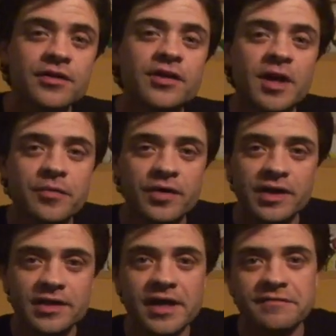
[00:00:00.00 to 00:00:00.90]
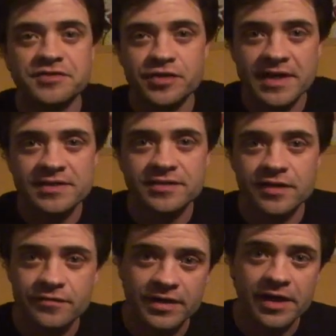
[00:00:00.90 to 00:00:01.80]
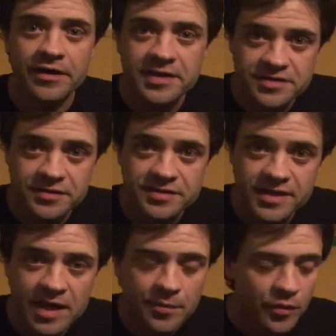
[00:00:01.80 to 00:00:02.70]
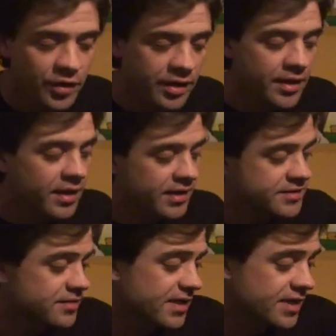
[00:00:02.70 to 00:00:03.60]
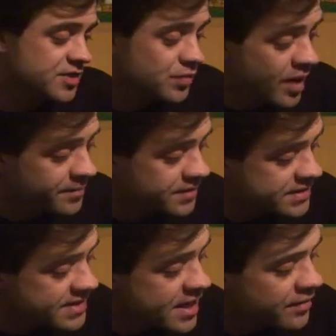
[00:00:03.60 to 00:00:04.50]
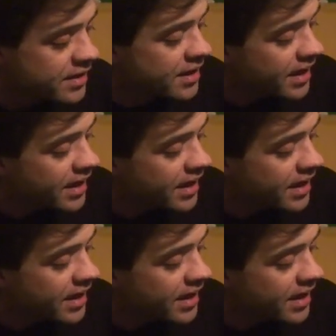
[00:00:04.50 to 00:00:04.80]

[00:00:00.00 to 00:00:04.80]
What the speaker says: they're not putting a lot of stress on different areas of the skateboard, and so they can swap these out.